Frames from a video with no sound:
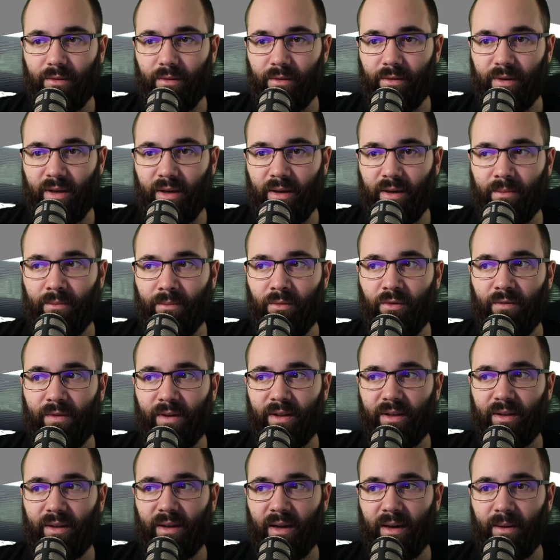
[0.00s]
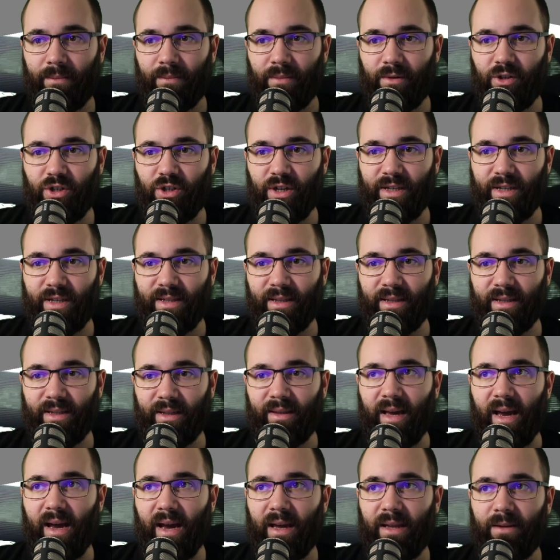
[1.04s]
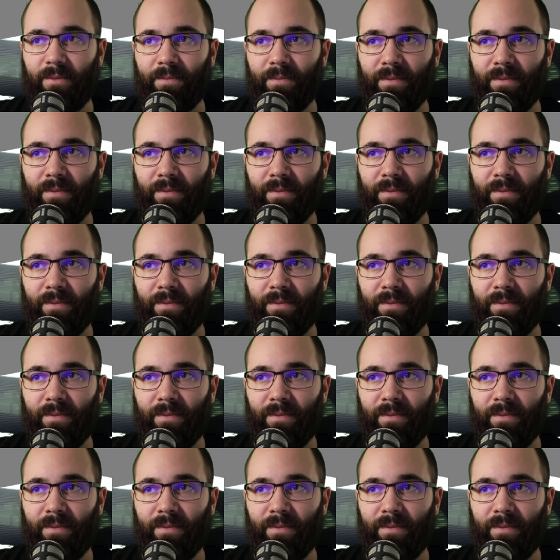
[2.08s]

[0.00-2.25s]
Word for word: Okay, move it up just that,